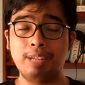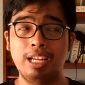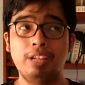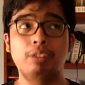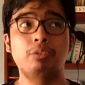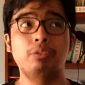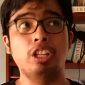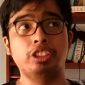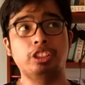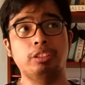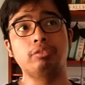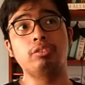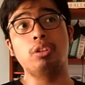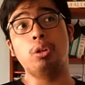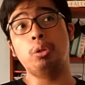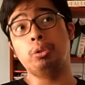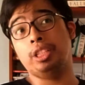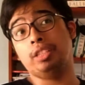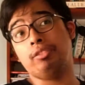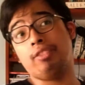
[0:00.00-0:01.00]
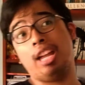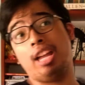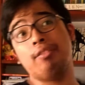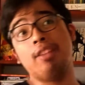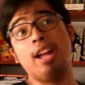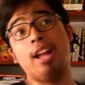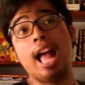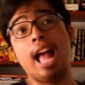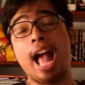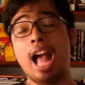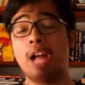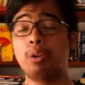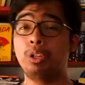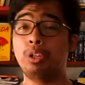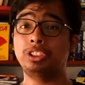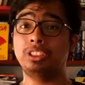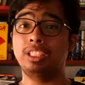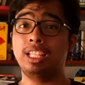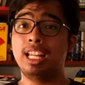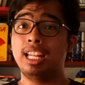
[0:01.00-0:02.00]
I watched Voltes 5, I
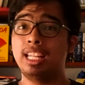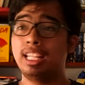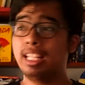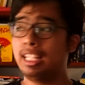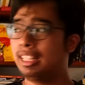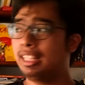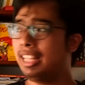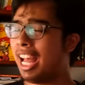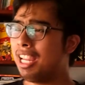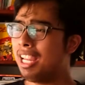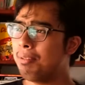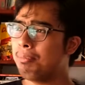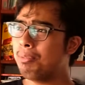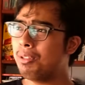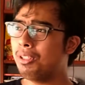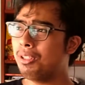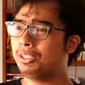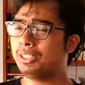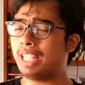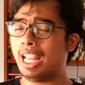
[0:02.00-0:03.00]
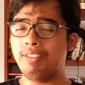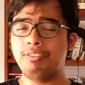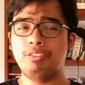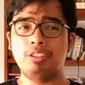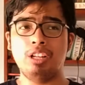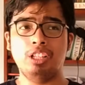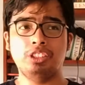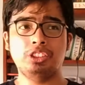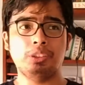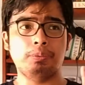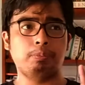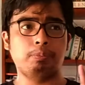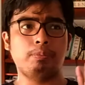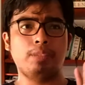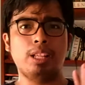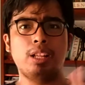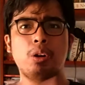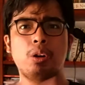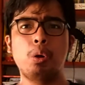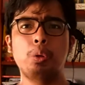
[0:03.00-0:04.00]
watched Daimos, I watched
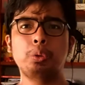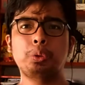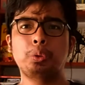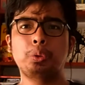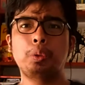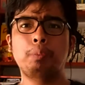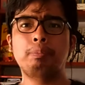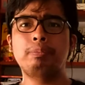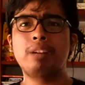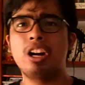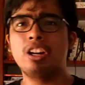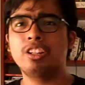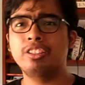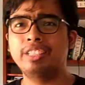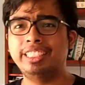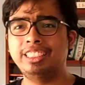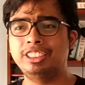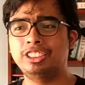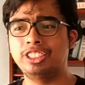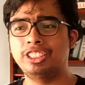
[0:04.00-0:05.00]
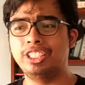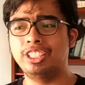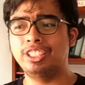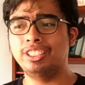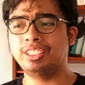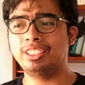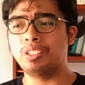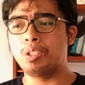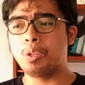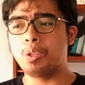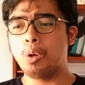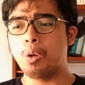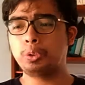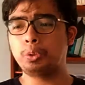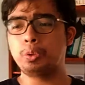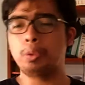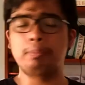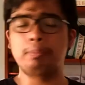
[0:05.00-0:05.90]
old school Power Rangers, old school